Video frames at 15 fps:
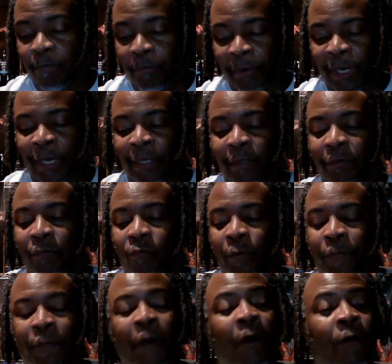But
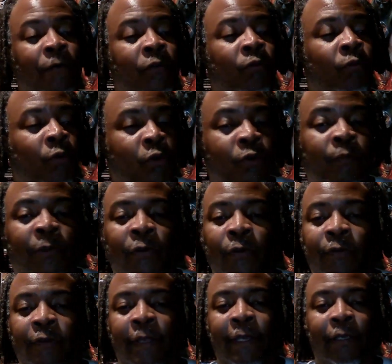with all the
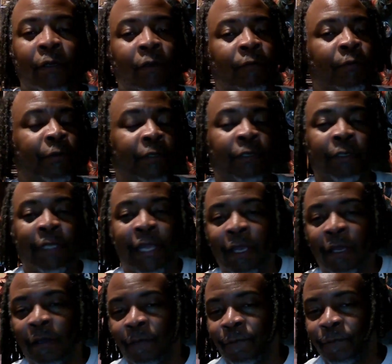rumors, like, oh, well, they're going to
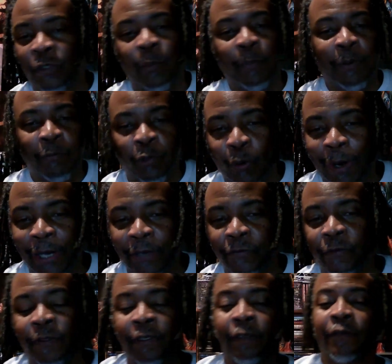have Tobey Maguire
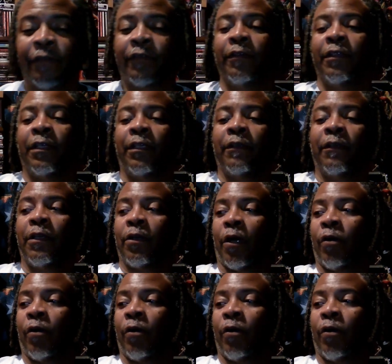do this, and then,